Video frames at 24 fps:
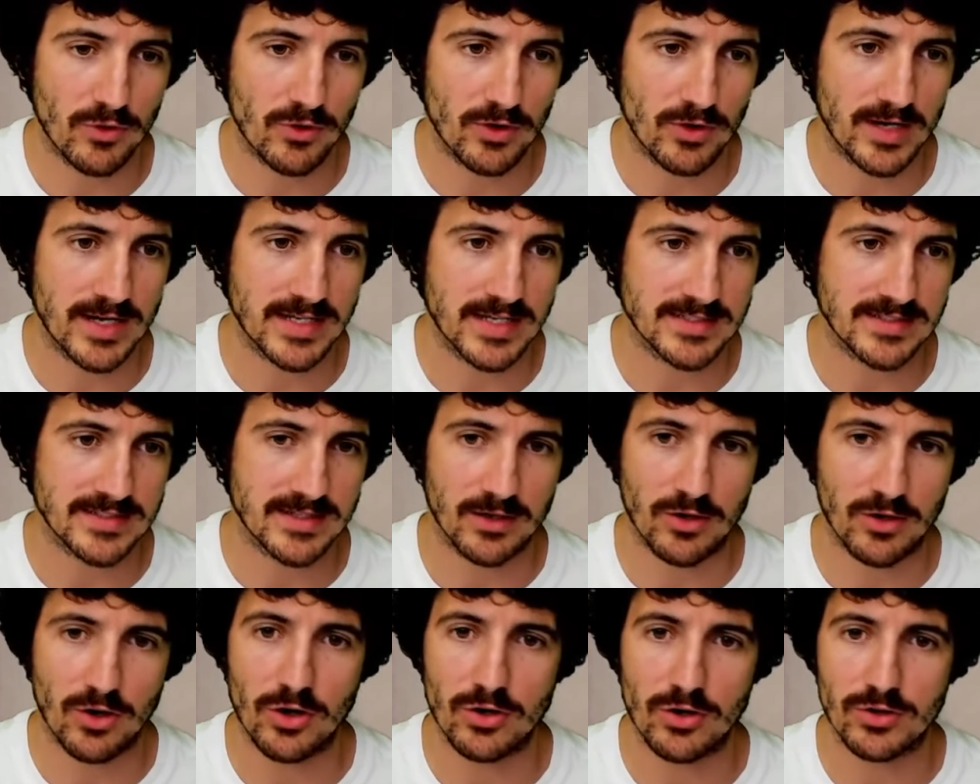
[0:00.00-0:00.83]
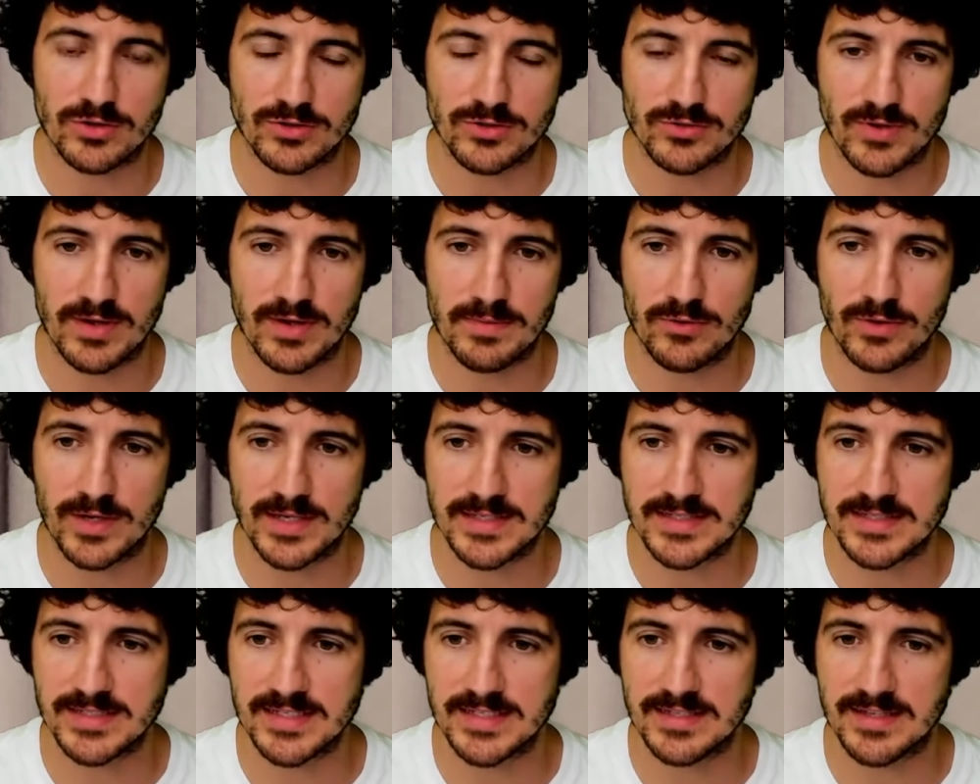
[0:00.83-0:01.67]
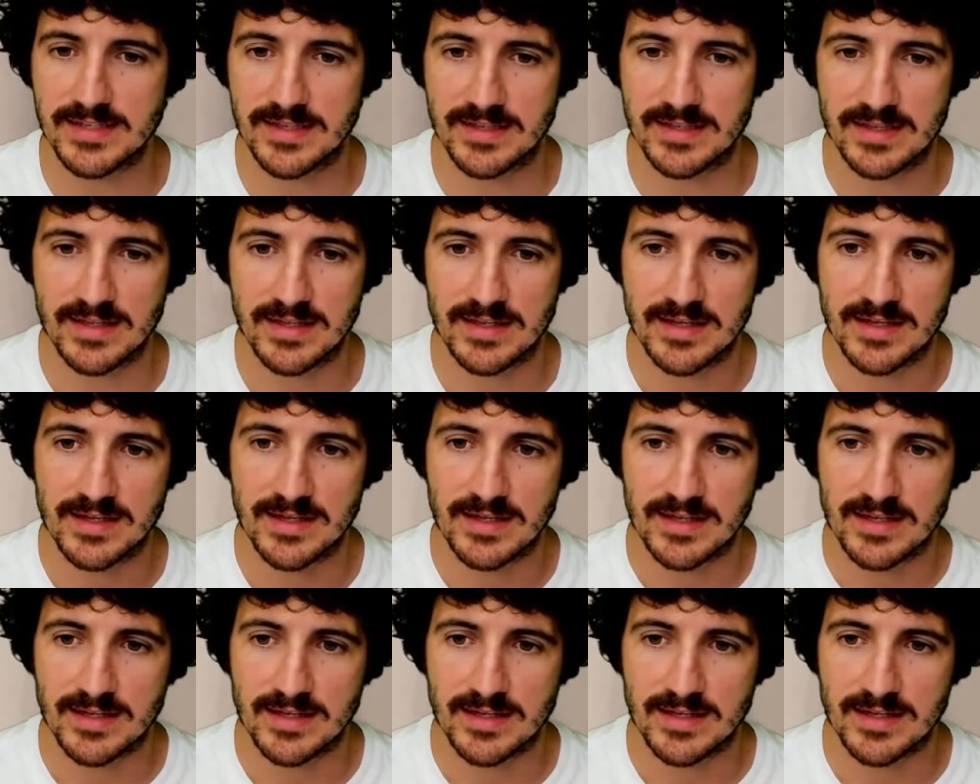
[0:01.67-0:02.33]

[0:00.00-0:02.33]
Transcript: more or less the colors. But you can see that